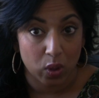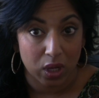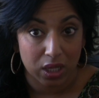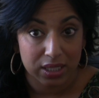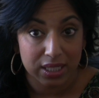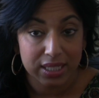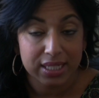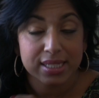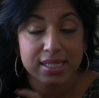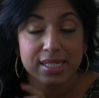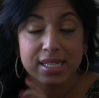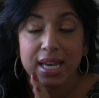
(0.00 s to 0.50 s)

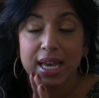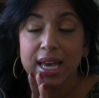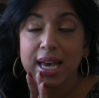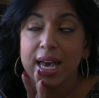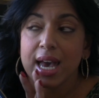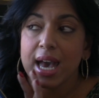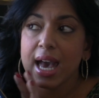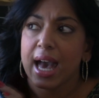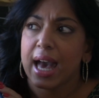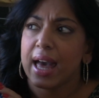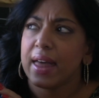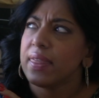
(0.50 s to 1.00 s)
wallet.
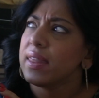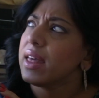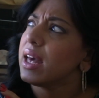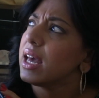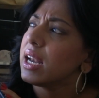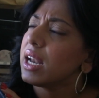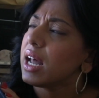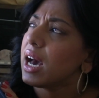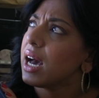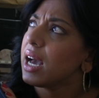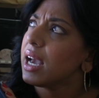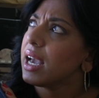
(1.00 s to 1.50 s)
And
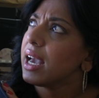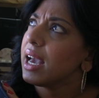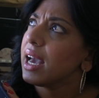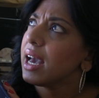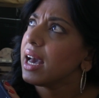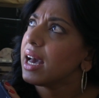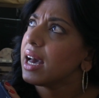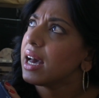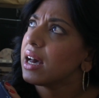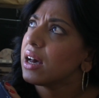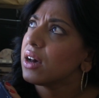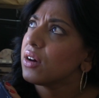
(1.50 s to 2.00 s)
then I
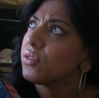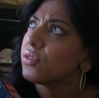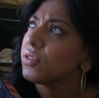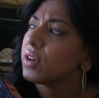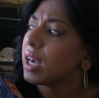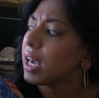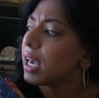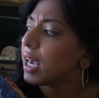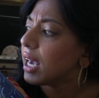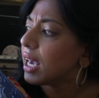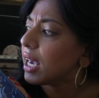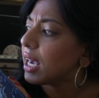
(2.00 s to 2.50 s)
have
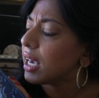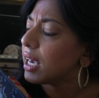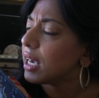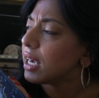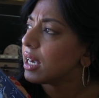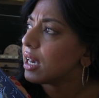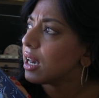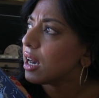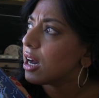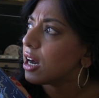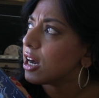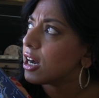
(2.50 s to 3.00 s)

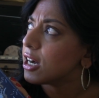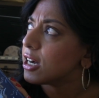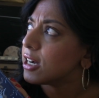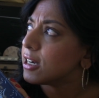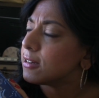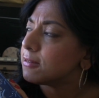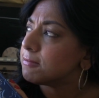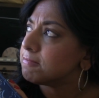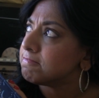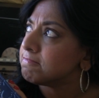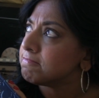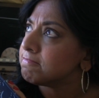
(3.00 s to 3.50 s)
a
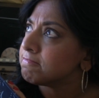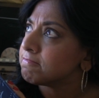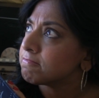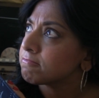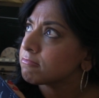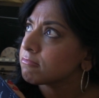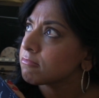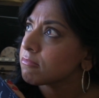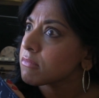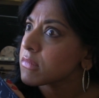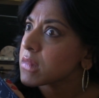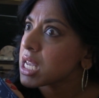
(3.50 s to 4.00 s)

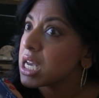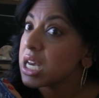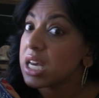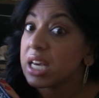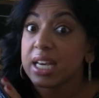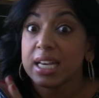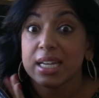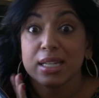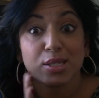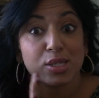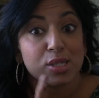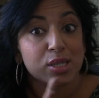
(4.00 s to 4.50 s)
um,
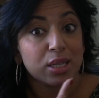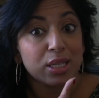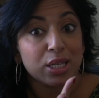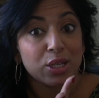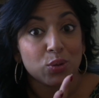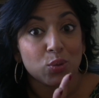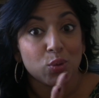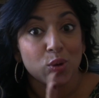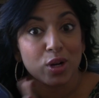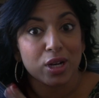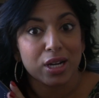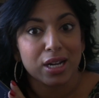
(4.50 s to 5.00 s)

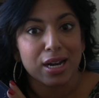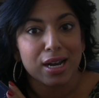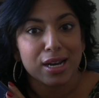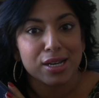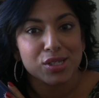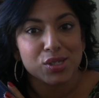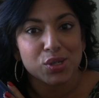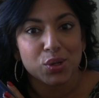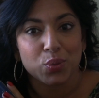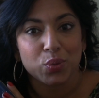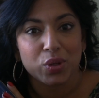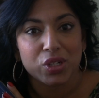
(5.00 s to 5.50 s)
Insolite
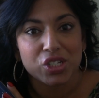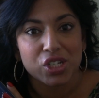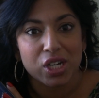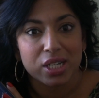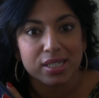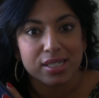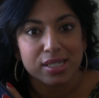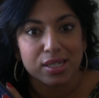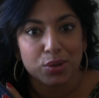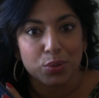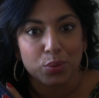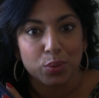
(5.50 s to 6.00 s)
organizer, which
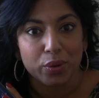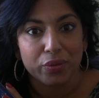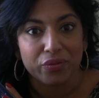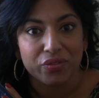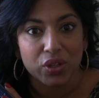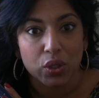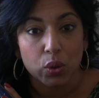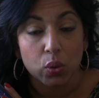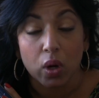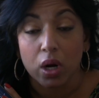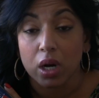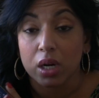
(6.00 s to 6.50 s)
I did a
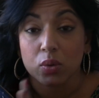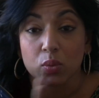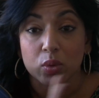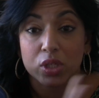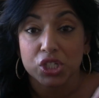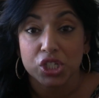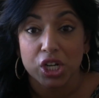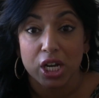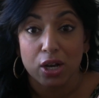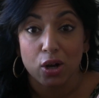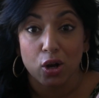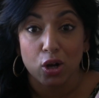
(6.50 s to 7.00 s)
review on,
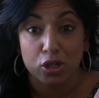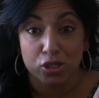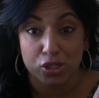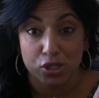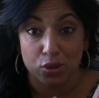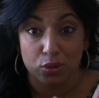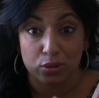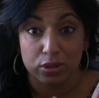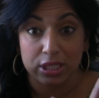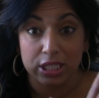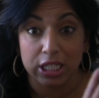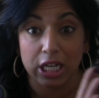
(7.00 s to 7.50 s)
which I
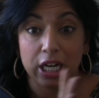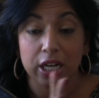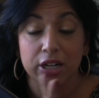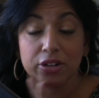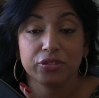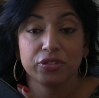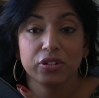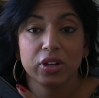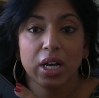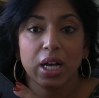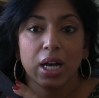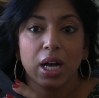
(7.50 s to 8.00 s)
also
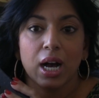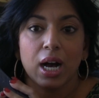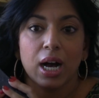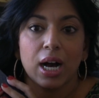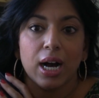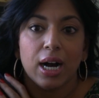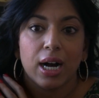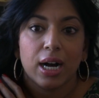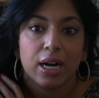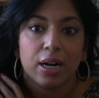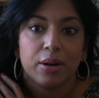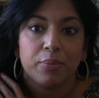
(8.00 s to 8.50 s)
love.
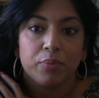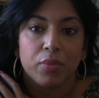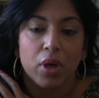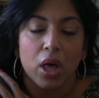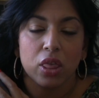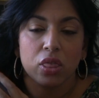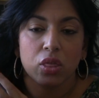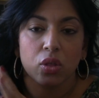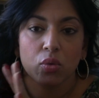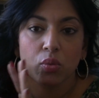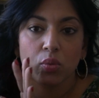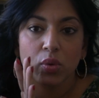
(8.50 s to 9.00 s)
Um,
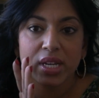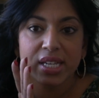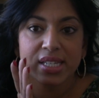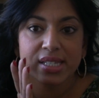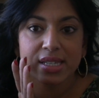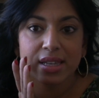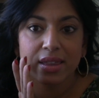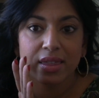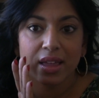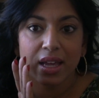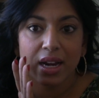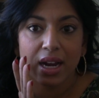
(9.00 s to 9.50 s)
the
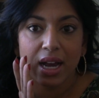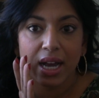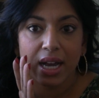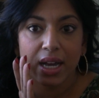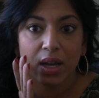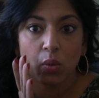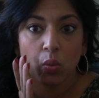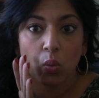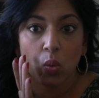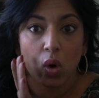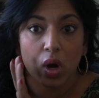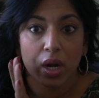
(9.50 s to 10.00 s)
reason that
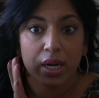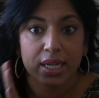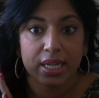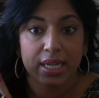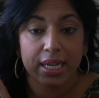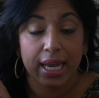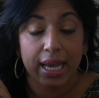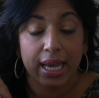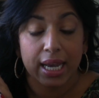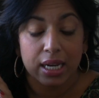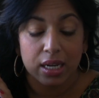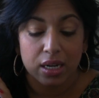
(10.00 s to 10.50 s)
I wanted
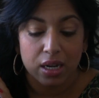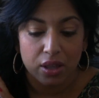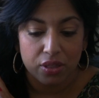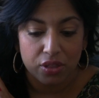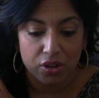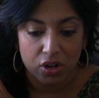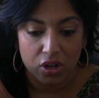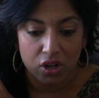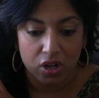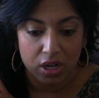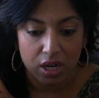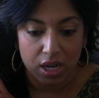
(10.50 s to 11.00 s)

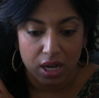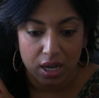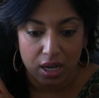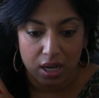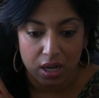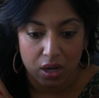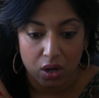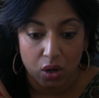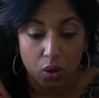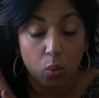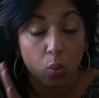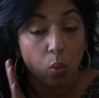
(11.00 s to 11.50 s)
another
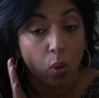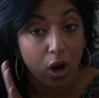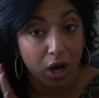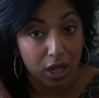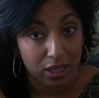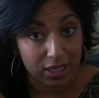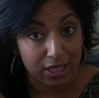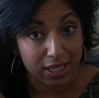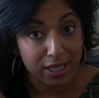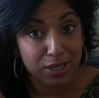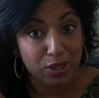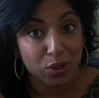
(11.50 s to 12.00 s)
uh,
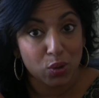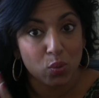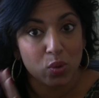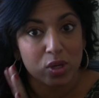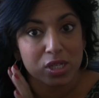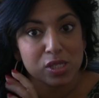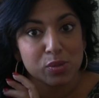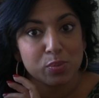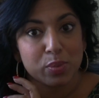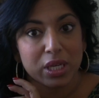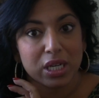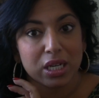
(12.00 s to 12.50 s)
wallet
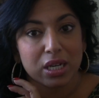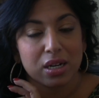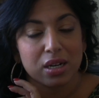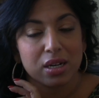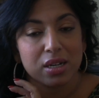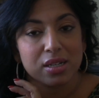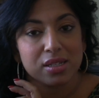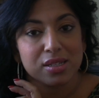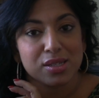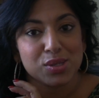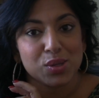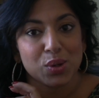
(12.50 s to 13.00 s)
was
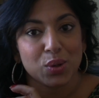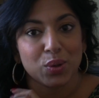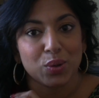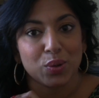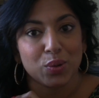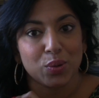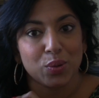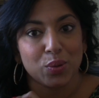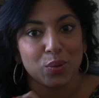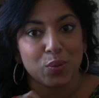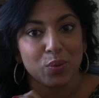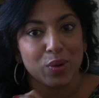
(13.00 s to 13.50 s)
because
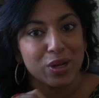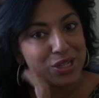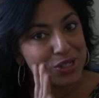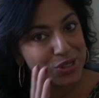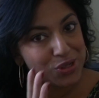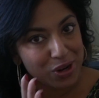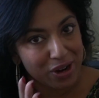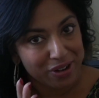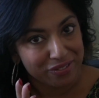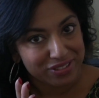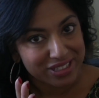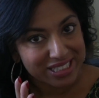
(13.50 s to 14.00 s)
when
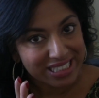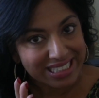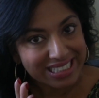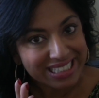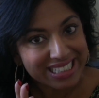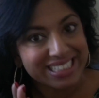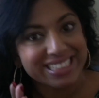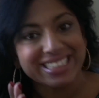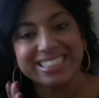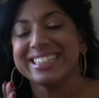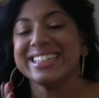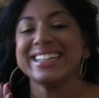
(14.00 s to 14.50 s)

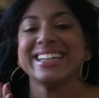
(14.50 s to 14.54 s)
traveling,